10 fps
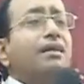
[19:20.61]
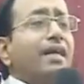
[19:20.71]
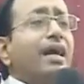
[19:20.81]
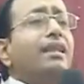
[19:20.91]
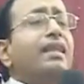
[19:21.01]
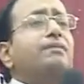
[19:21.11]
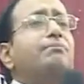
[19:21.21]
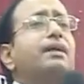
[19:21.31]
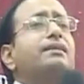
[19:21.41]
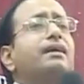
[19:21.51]
Tell that
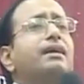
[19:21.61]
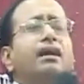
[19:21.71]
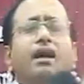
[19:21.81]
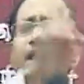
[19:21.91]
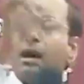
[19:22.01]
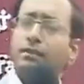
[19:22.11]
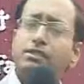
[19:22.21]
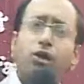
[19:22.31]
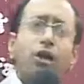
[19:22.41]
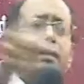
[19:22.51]
brother,
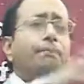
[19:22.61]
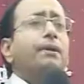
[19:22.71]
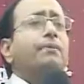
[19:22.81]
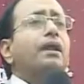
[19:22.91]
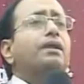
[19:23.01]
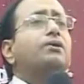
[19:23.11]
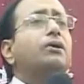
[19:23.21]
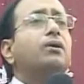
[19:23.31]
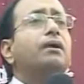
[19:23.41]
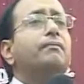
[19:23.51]
amidst all the people I
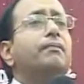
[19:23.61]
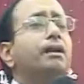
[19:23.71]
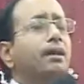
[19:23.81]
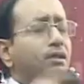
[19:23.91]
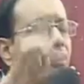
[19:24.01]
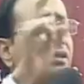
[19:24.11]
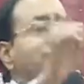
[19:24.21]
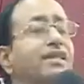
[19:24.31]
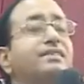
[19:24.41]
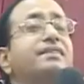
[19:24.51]
told him, Lord
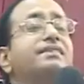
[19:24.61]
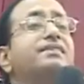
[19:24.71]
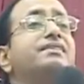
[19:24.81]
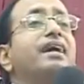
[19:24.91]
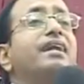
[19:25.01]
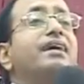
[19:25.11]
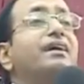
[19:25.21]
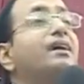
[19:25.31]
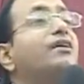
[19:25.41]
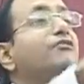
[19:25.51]
Jesus is telling,
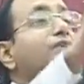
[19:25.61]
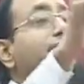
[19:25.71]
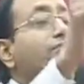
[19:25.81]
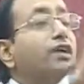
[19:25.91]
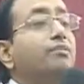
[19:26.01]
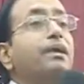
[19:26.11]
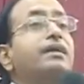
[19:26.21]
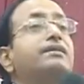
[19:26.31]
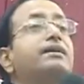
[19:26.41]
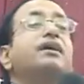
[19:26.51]
Within one
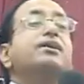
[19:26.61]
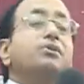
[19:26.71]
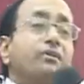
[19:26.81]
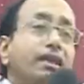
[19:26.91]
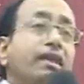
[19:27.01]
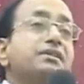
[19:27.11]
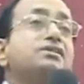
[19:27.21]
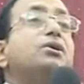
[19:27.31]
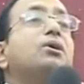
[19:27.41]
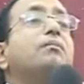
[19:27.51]
month, you will get a
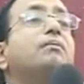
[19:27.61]
job.